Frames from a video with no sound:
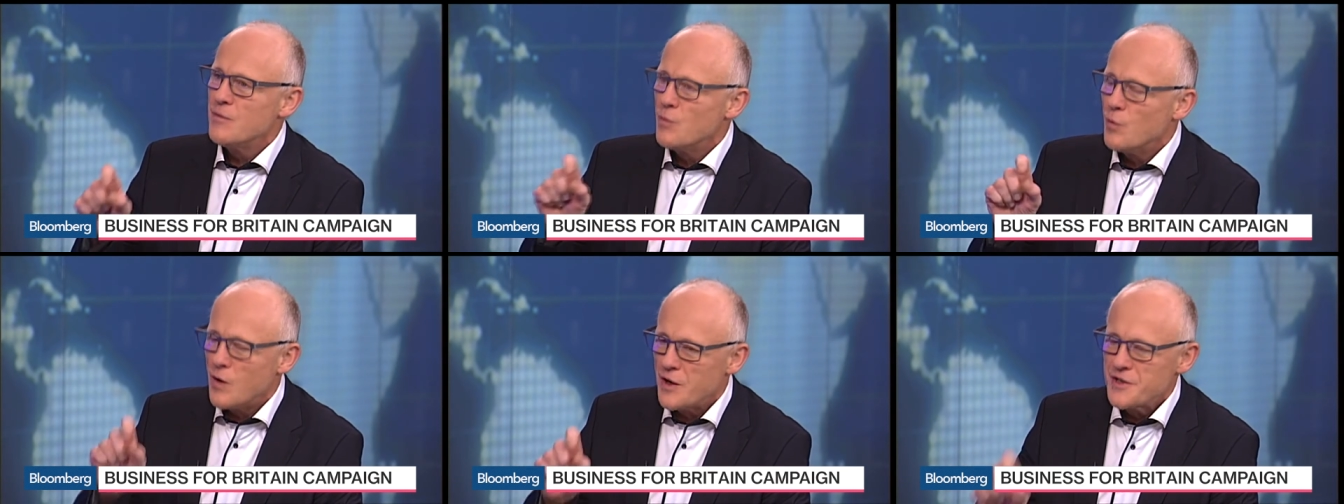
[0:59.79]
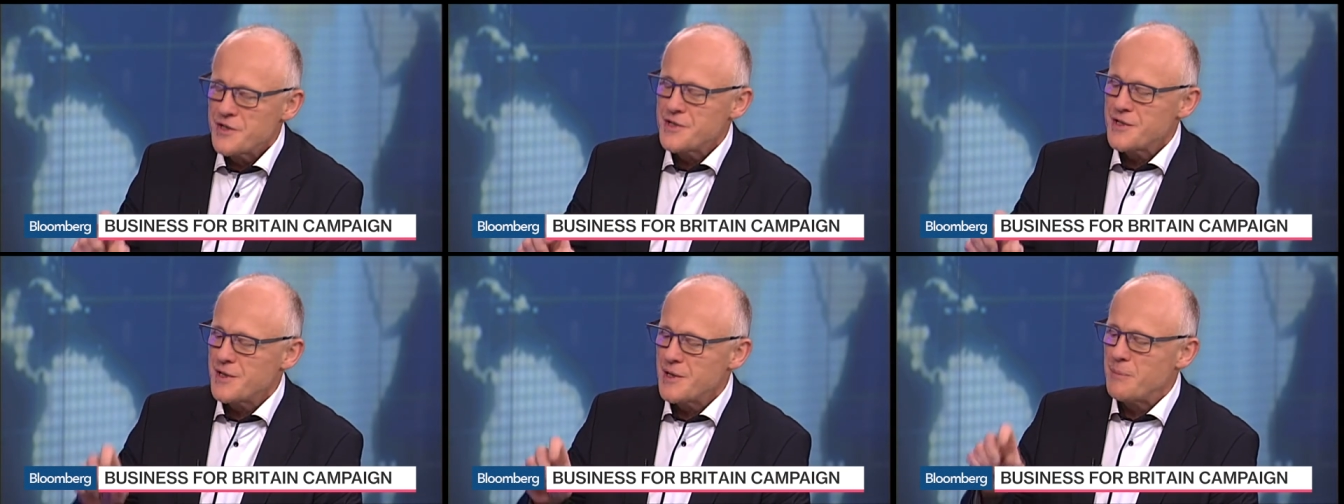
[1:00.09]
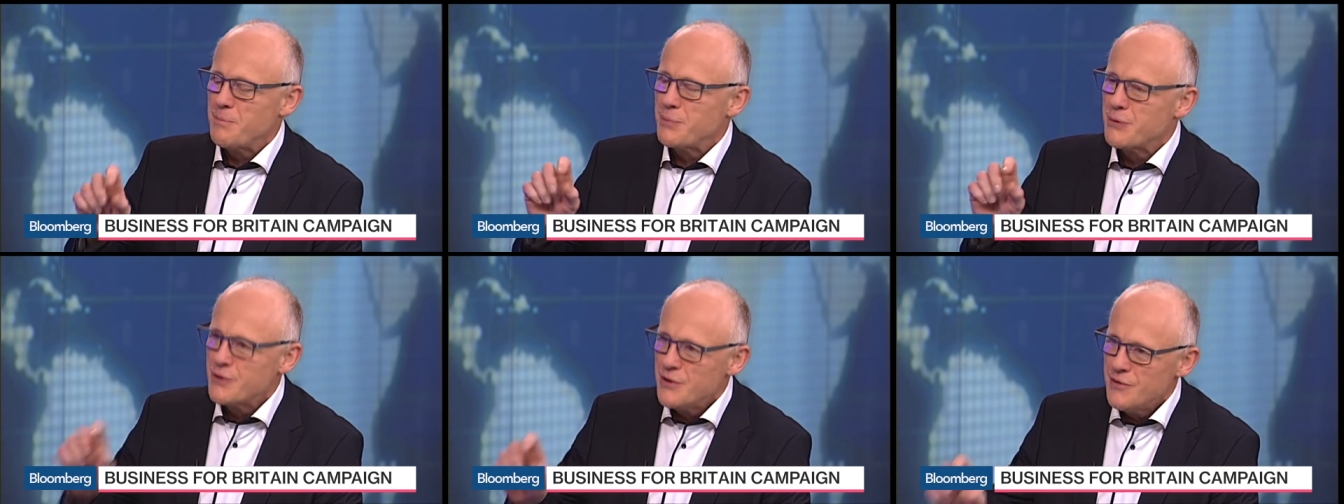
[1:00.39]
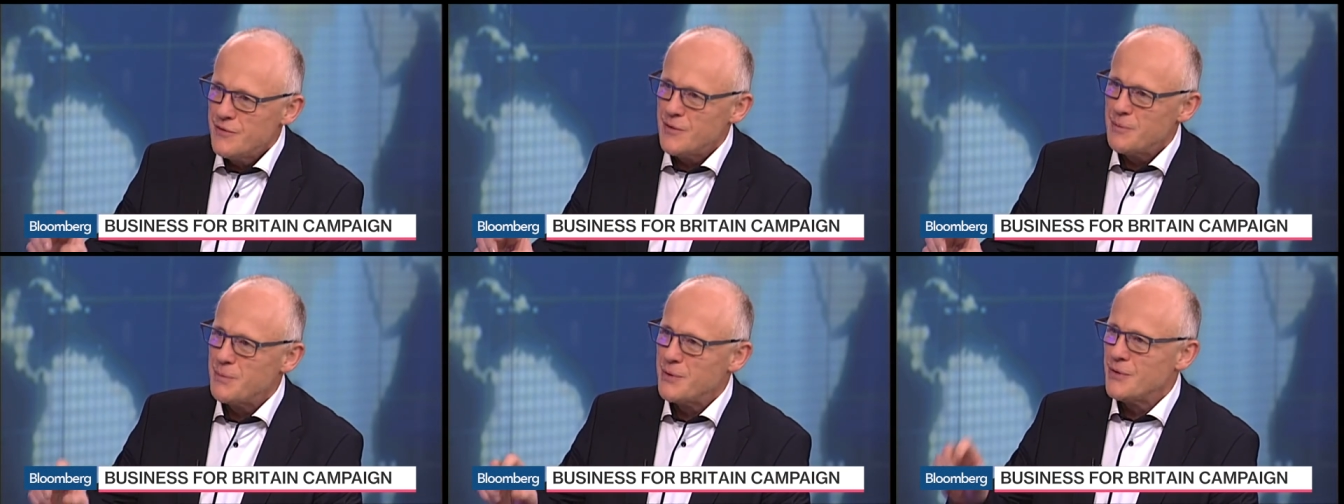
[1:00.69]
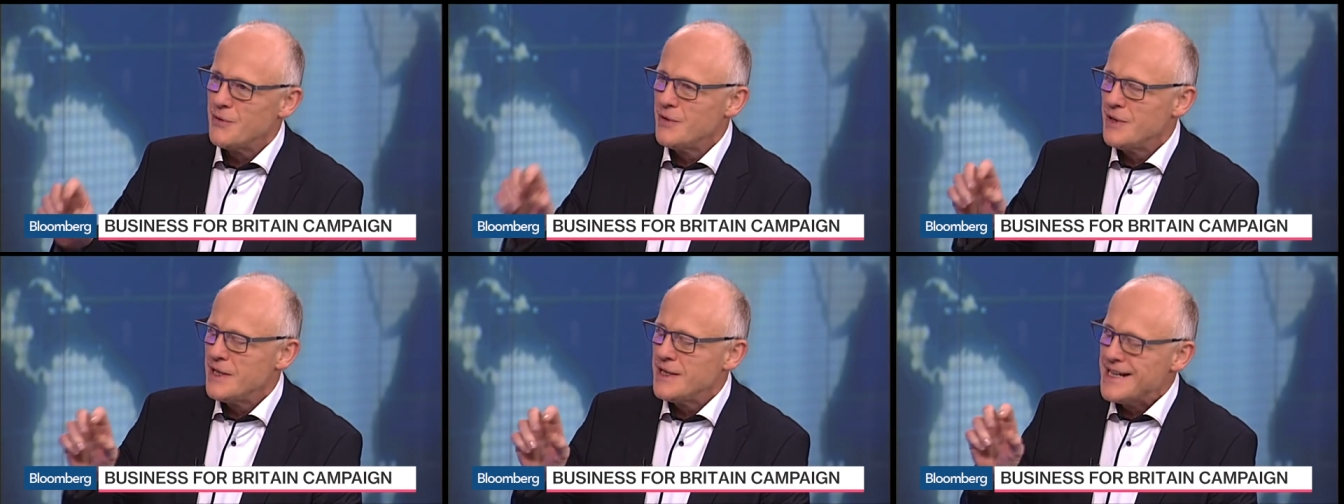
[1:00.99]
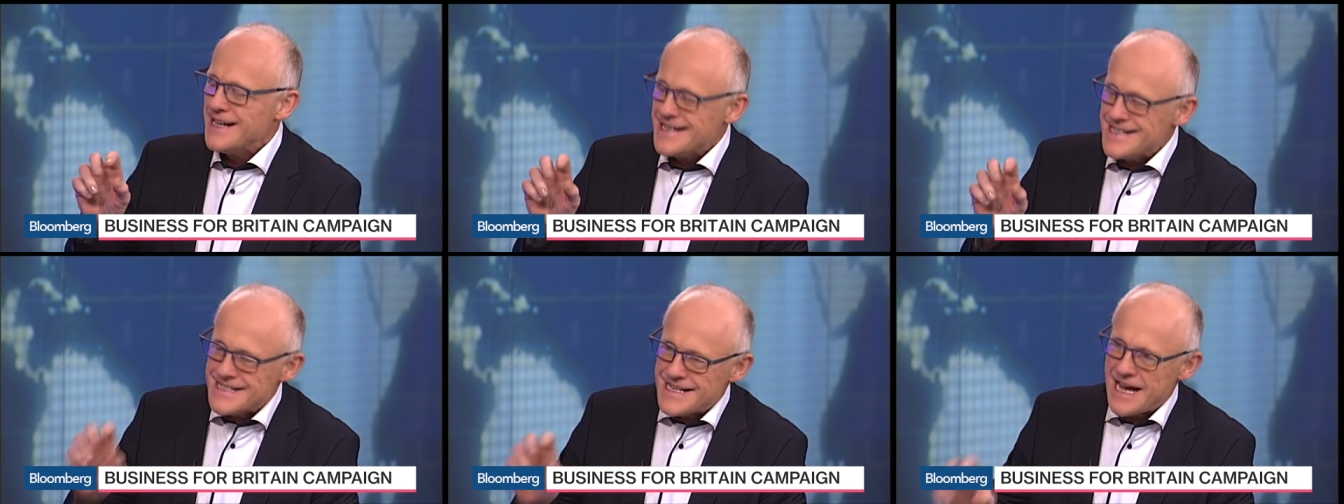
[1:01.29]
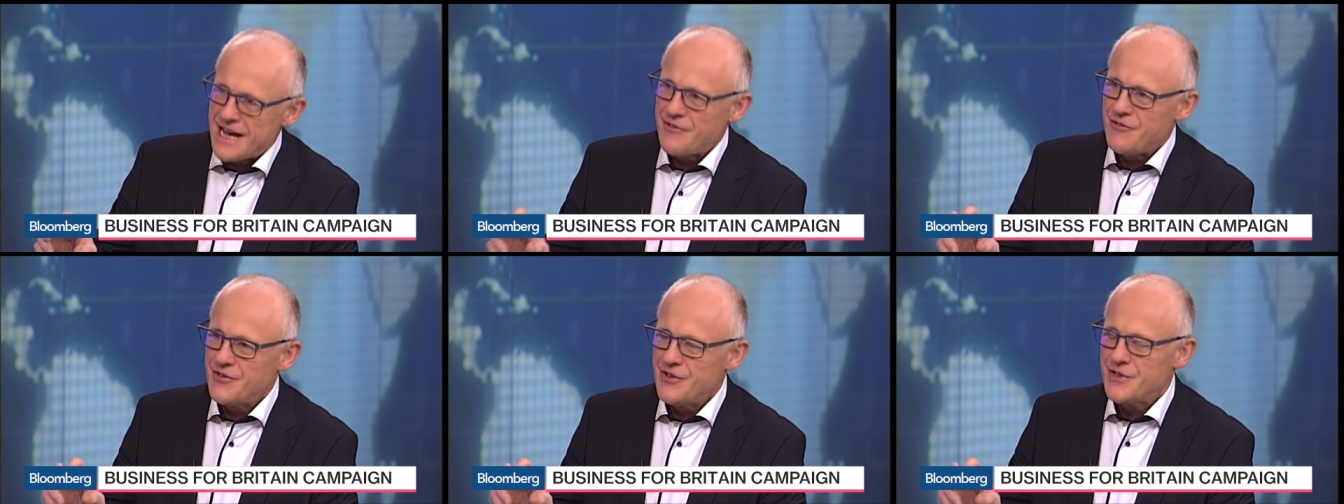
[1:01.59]
Ones that are provable and
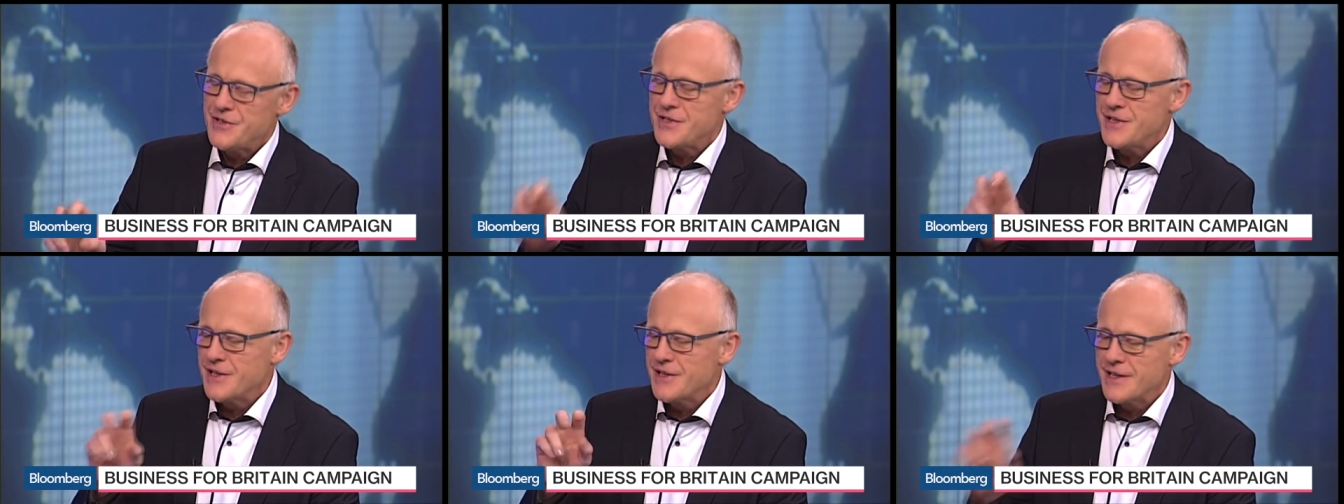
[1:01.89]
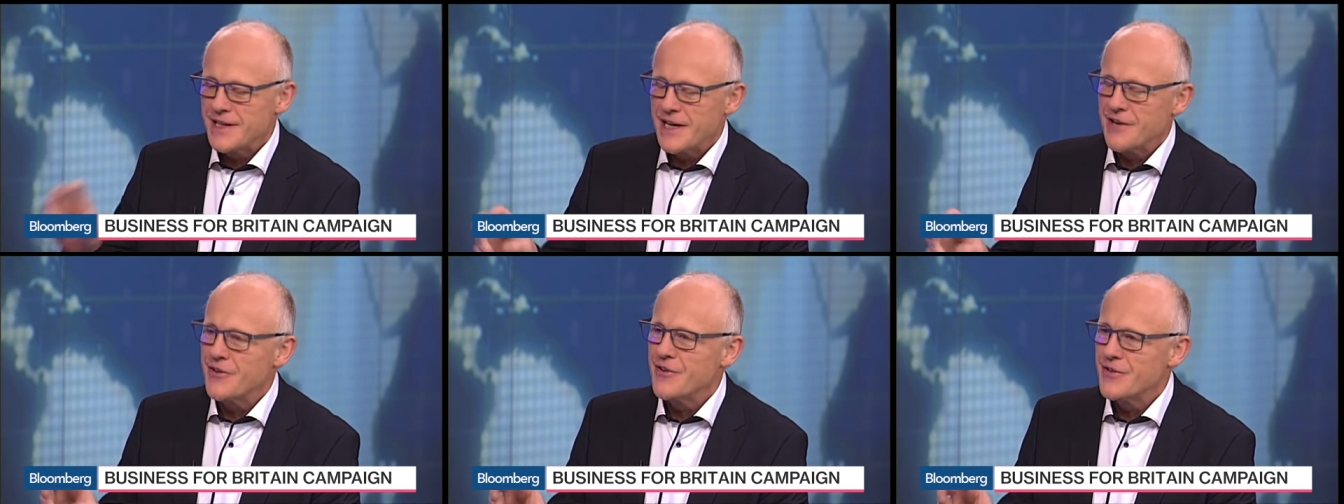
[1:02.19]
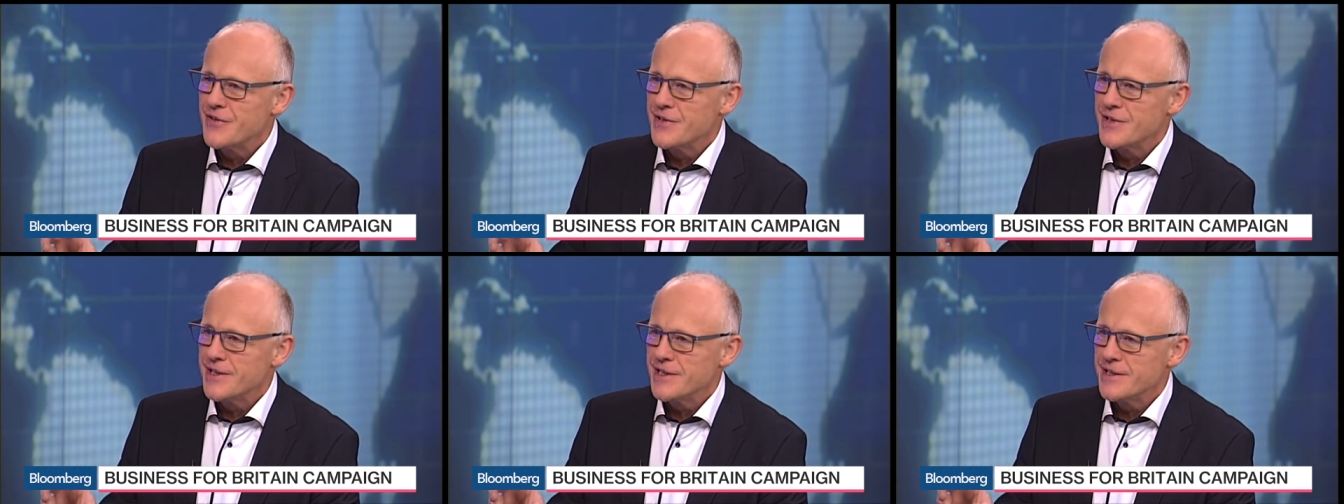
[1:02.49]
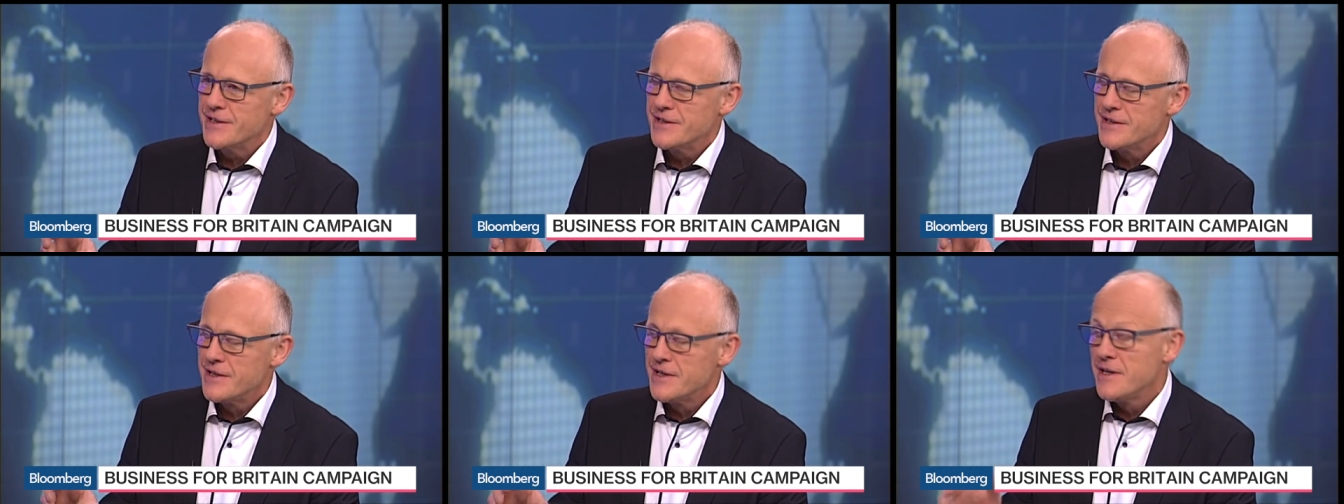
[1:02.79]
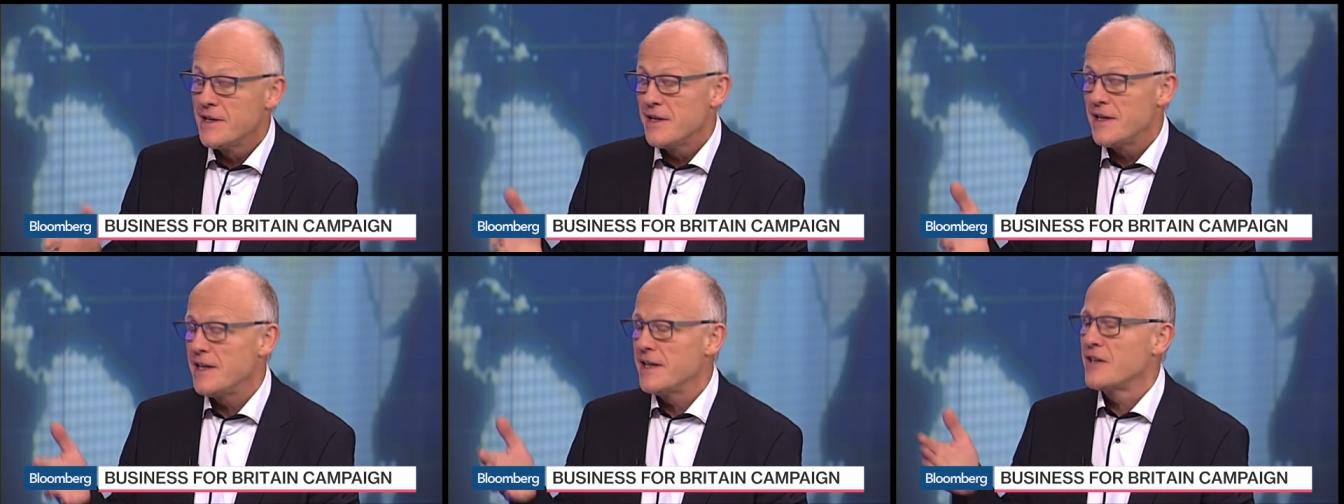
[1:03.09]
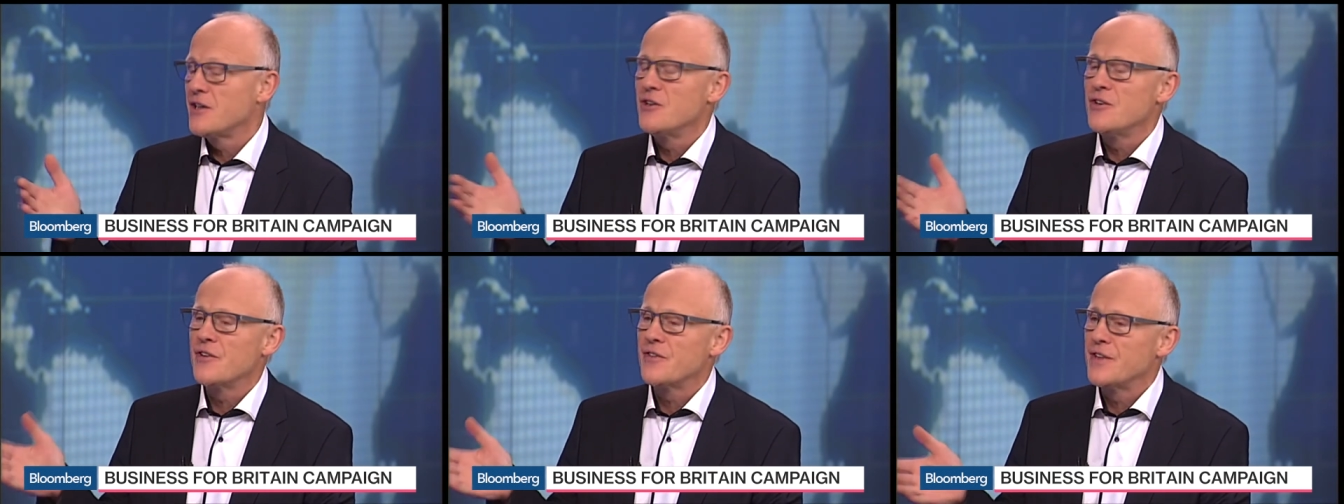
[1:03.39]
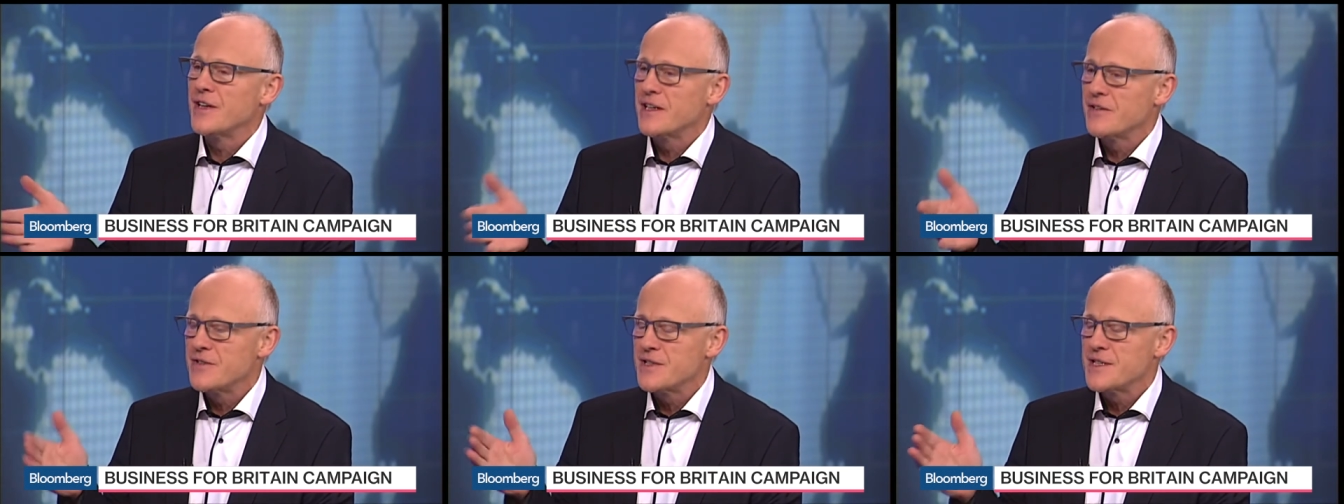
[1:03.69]
definite and guaranteed. I can't think of a